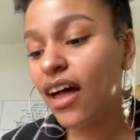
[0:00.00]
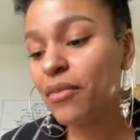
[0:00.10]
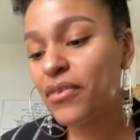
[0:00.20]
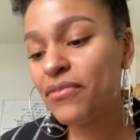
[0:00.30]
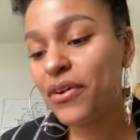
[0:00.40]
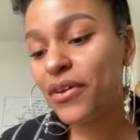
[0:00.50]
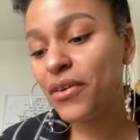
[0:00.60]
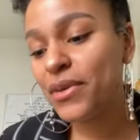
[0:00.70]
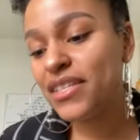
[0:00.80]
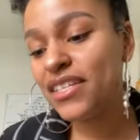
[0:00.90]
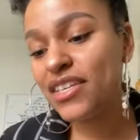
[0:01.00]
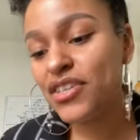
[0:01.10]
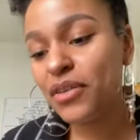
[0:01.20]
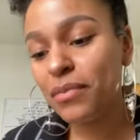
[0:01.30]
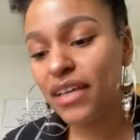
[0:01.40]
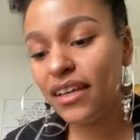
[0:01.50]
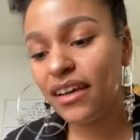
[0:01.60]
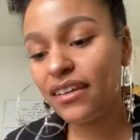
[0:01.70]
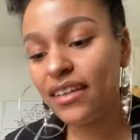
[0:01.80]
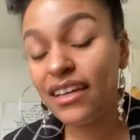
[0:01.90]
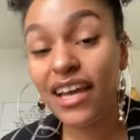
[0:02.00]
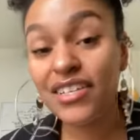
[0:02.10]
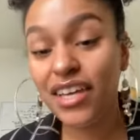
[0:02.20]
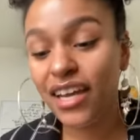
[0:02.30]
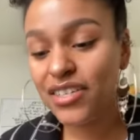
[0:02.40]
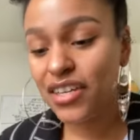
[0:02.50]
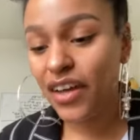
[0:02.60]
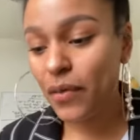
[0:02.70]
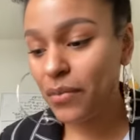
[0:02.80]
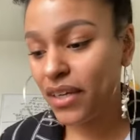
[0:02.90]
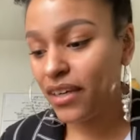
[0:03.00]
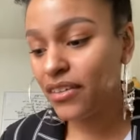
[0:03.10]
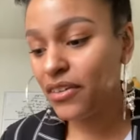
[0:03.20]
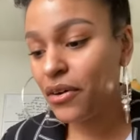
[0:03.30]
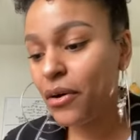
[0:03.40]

Long before there was a digital media, an education company,